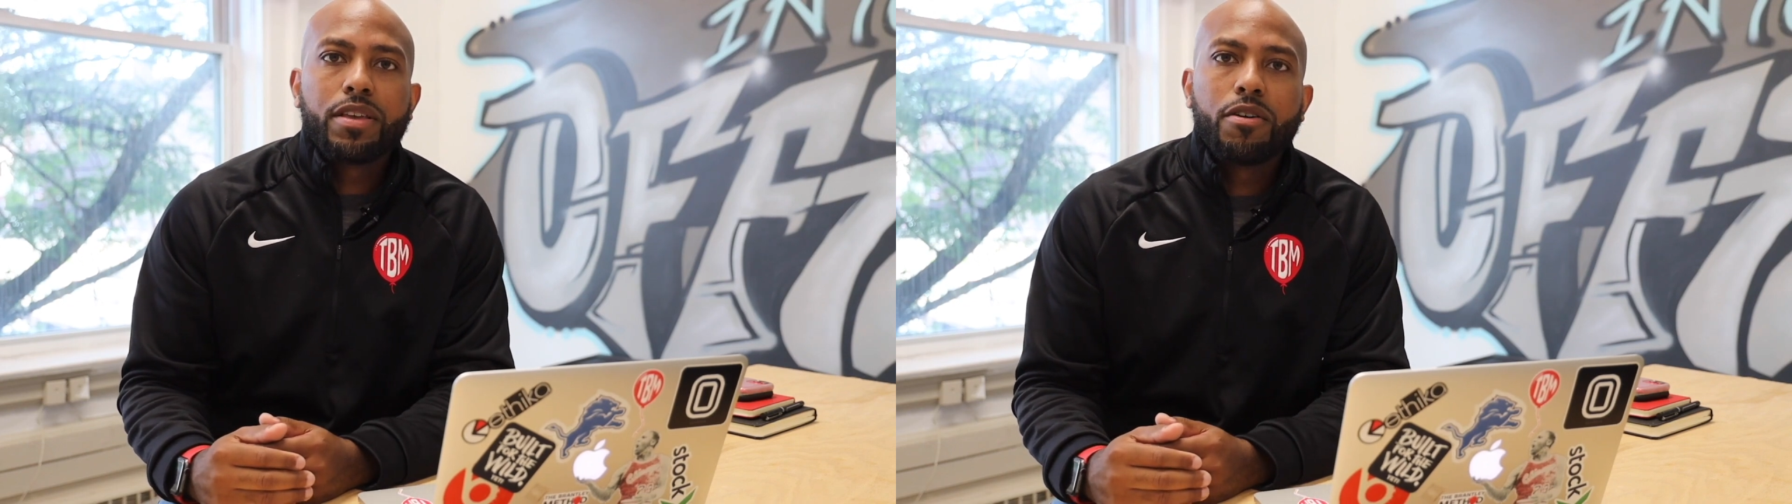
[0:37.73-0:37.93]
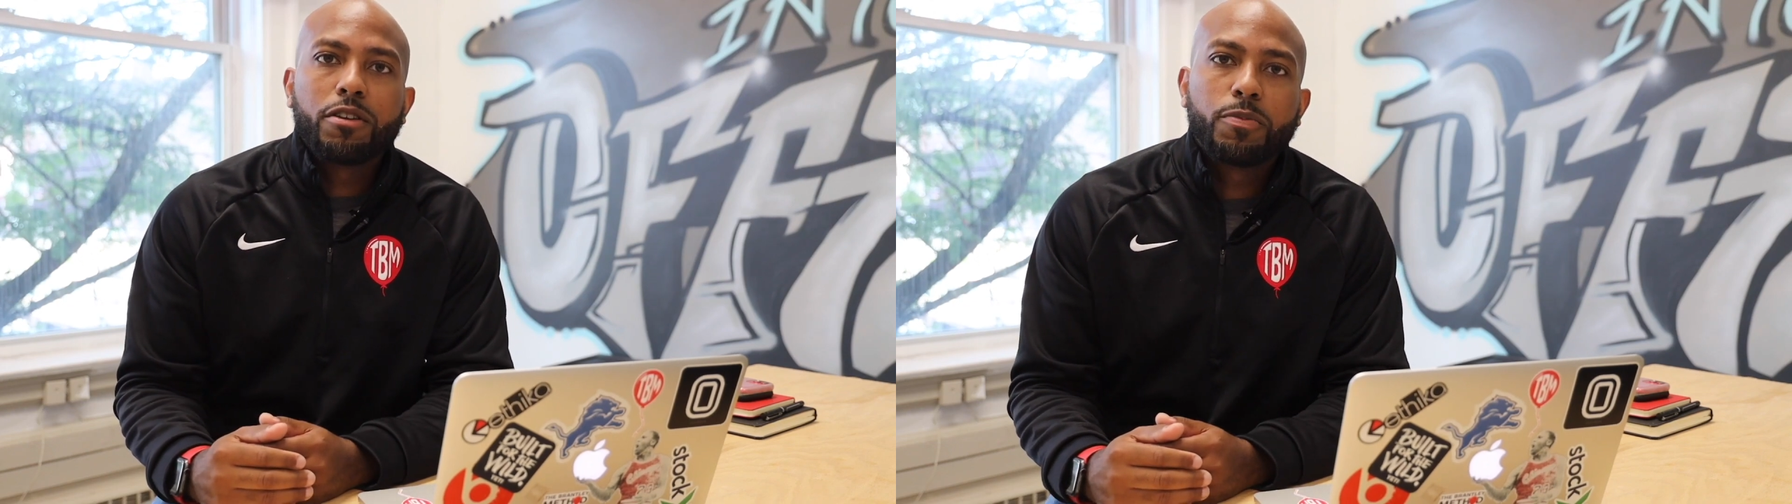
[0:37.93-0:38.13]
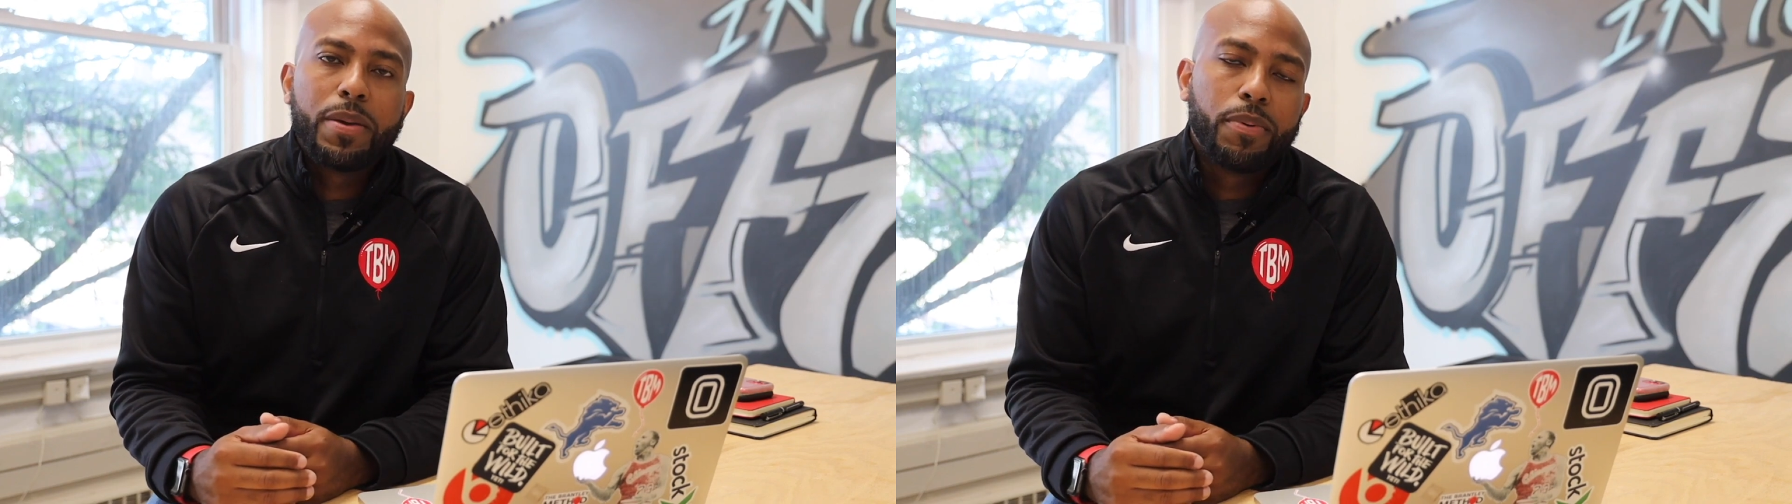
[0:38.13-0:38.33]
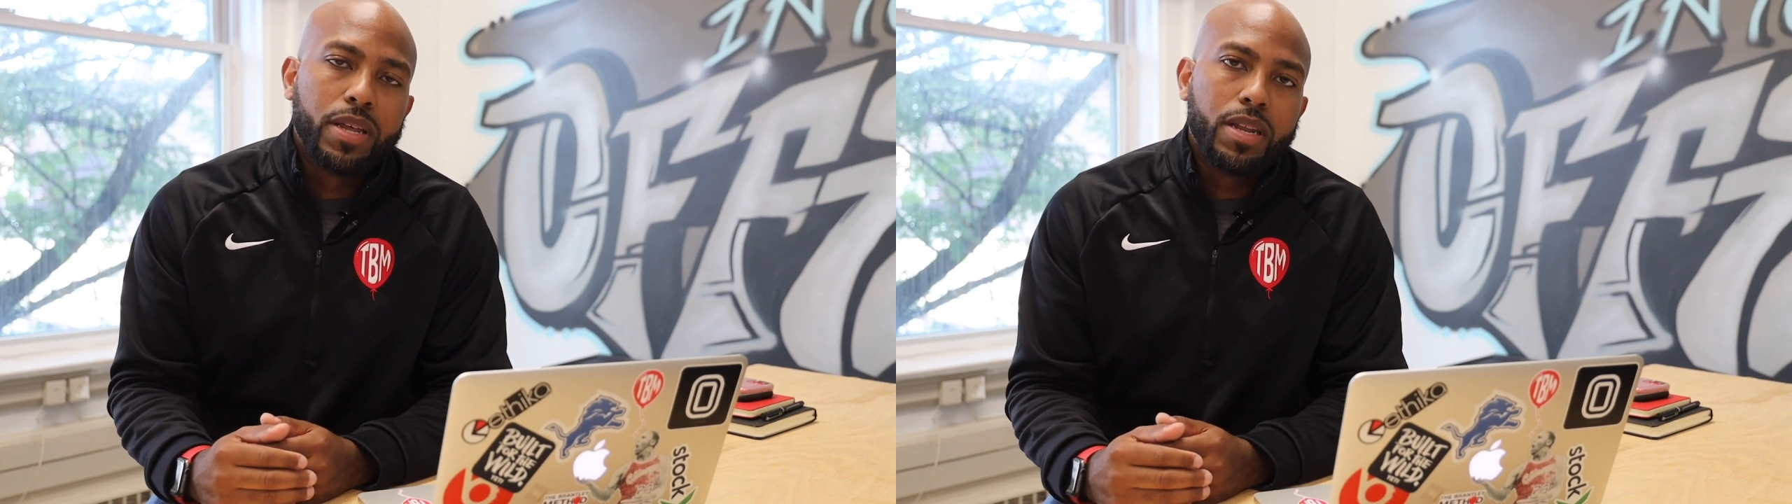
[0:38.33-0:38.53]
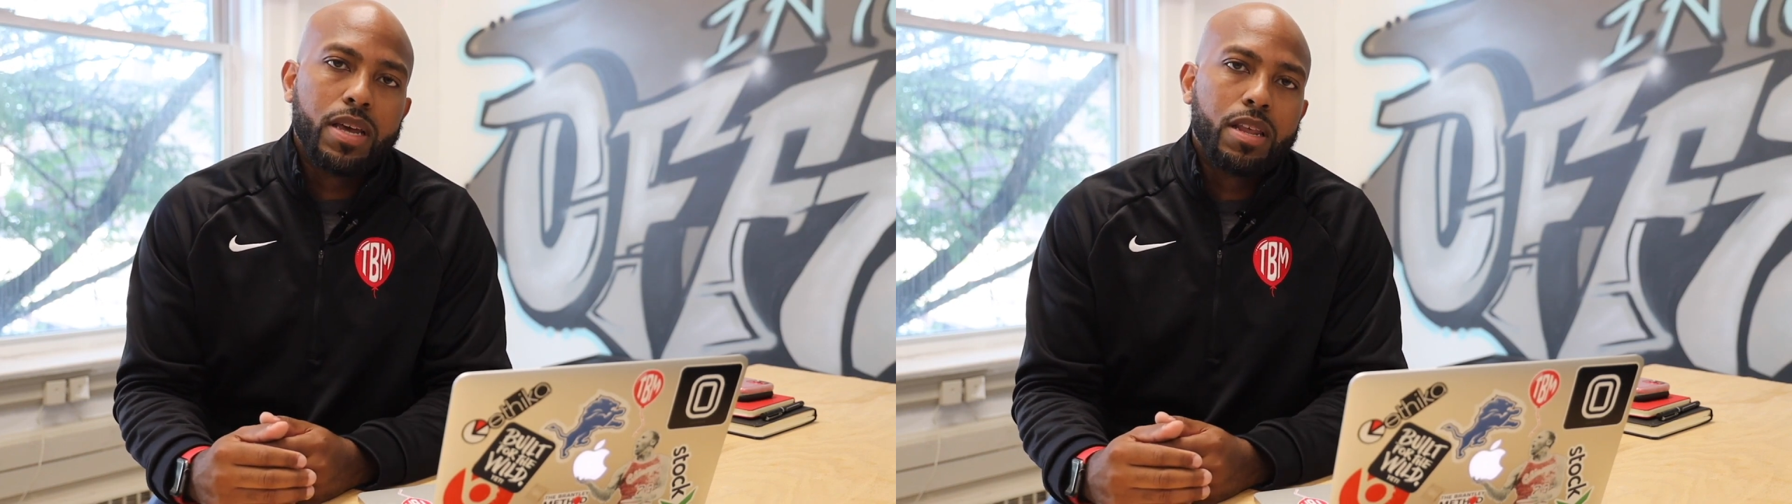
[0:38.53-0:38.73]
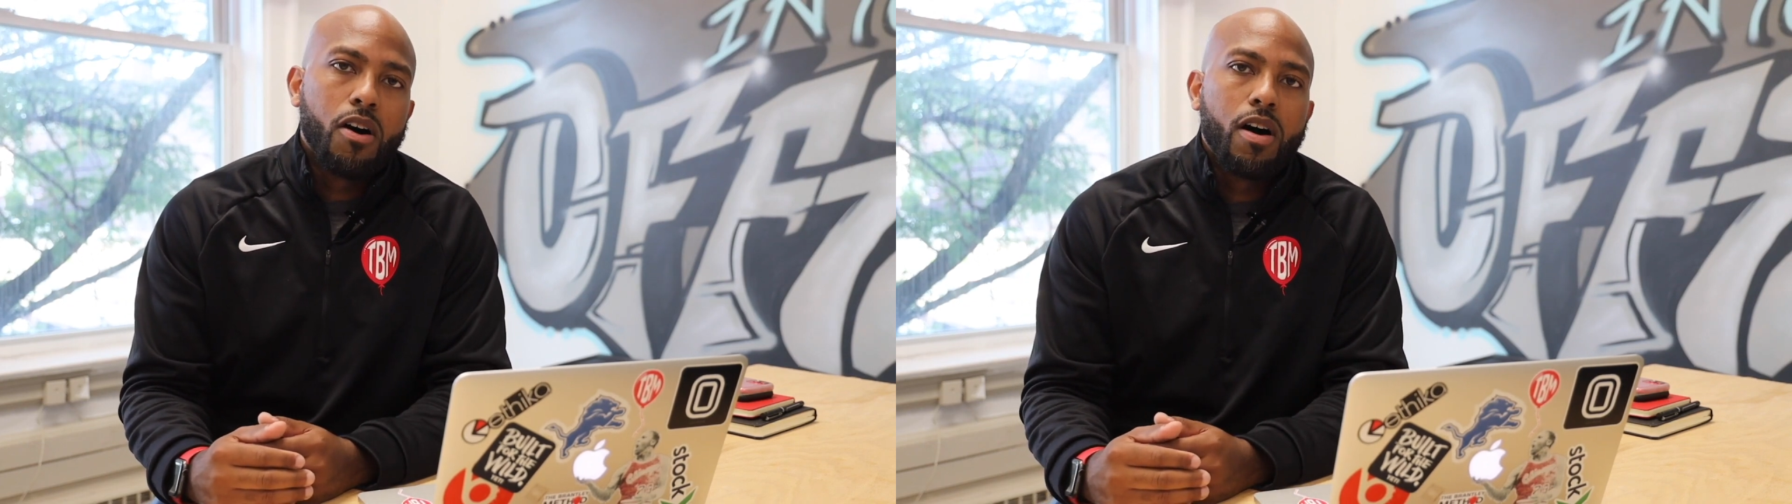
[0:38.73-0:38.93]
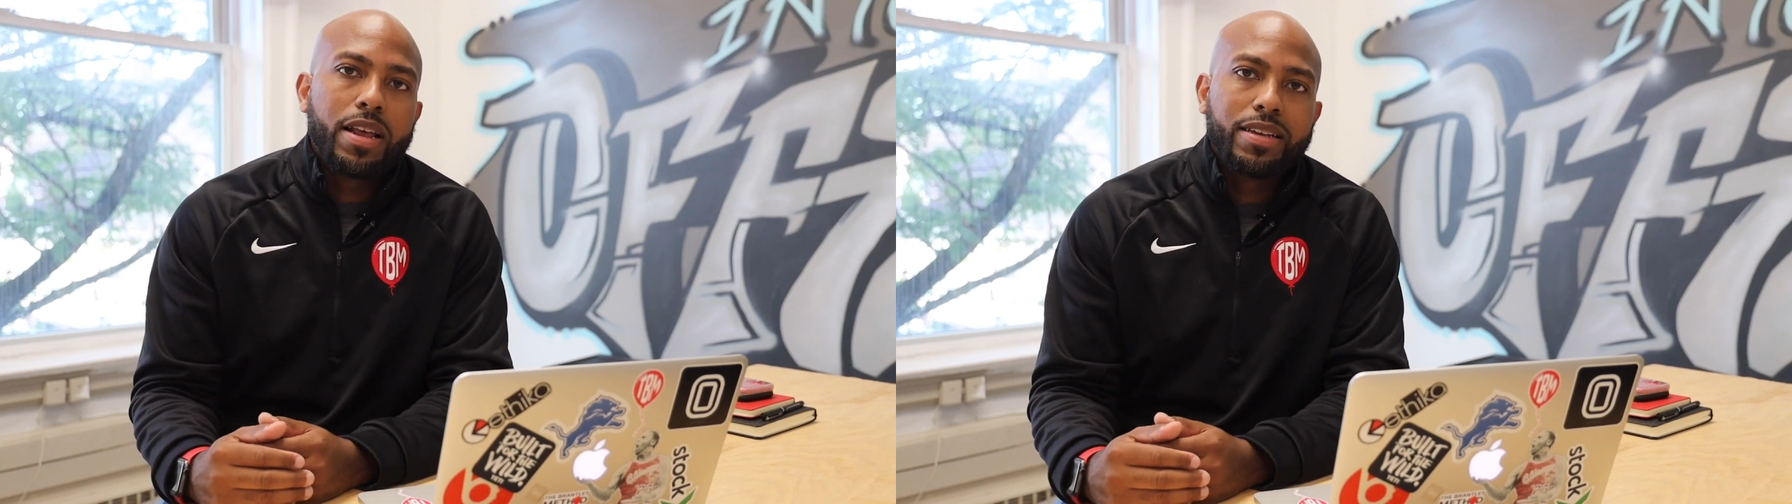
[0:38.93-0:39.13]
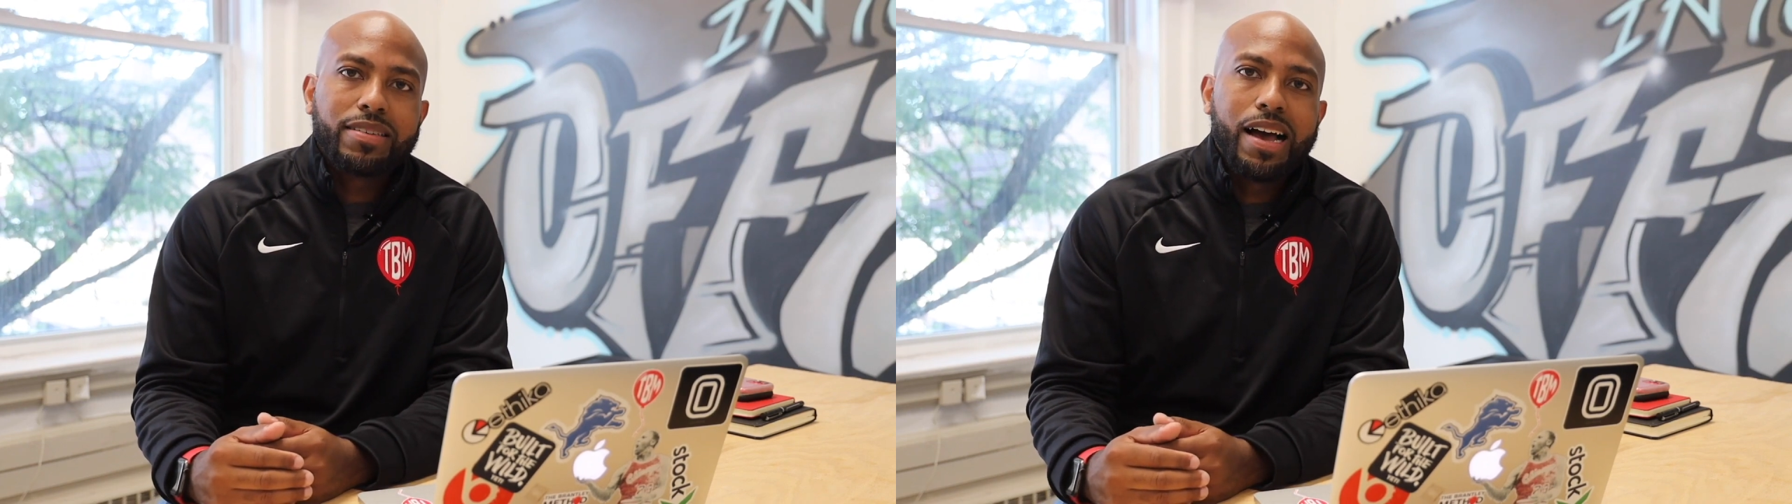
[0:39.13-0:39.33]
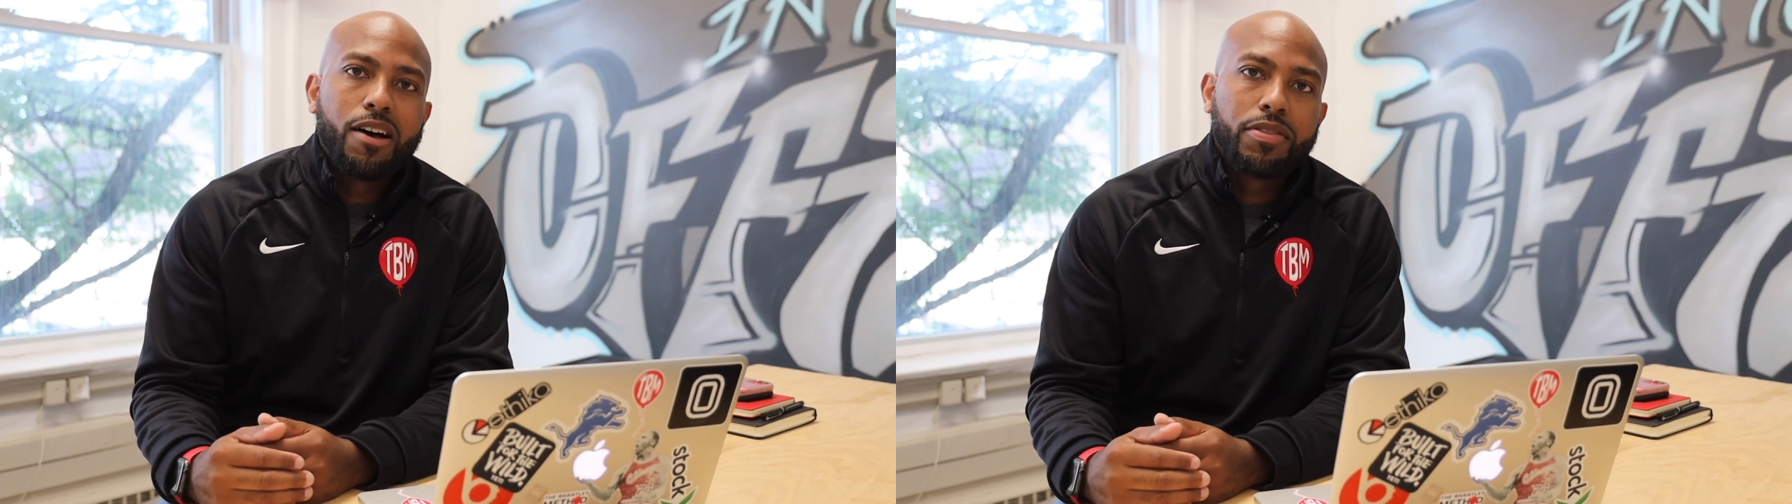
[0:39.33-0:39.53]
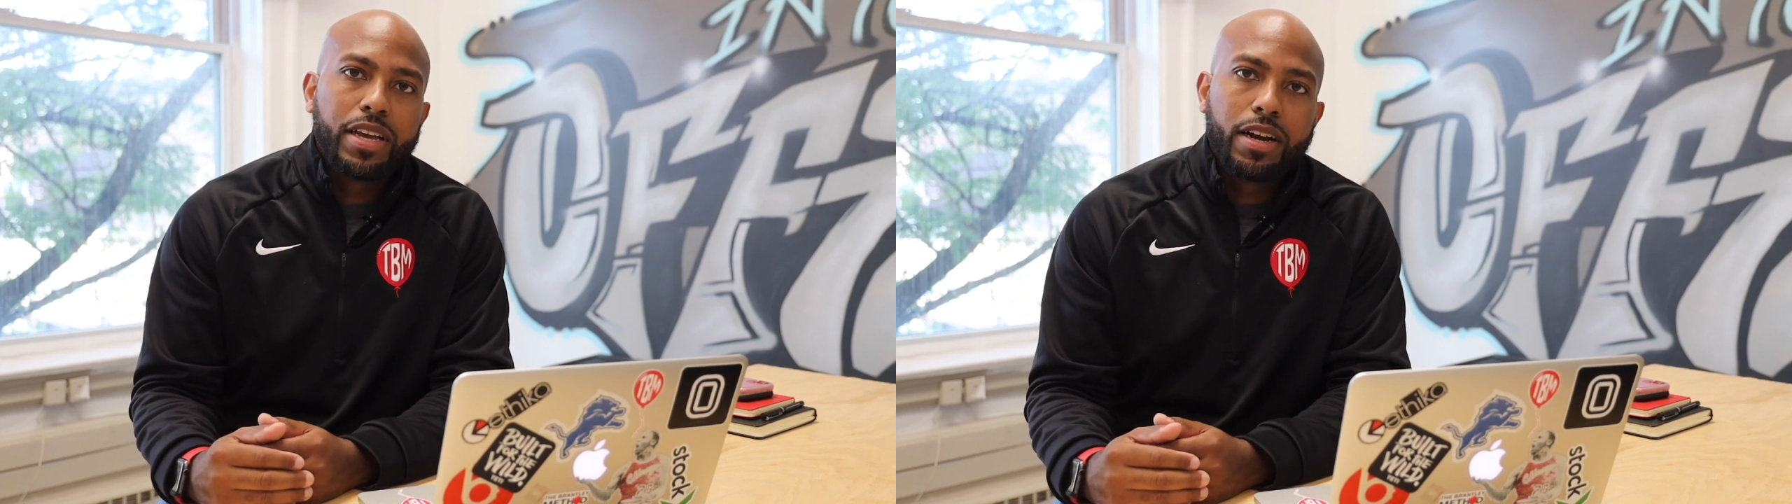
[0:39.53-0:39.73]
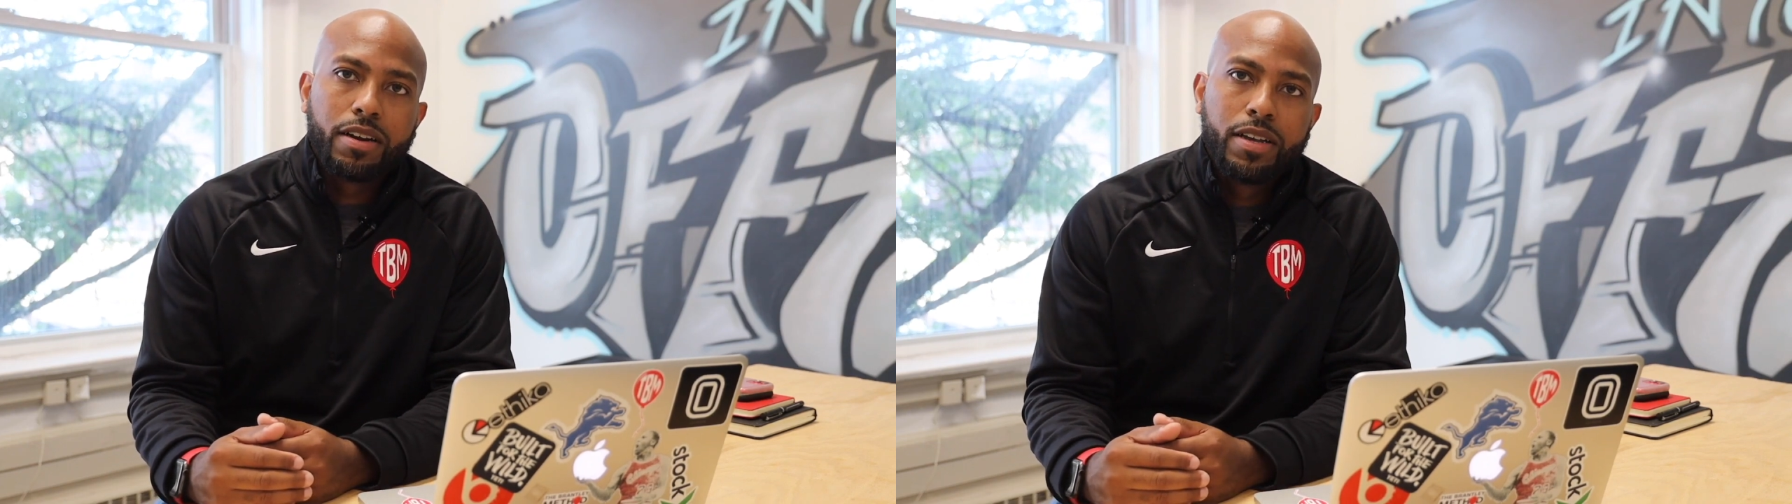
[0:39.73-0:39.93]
you know, there's people in the audience out there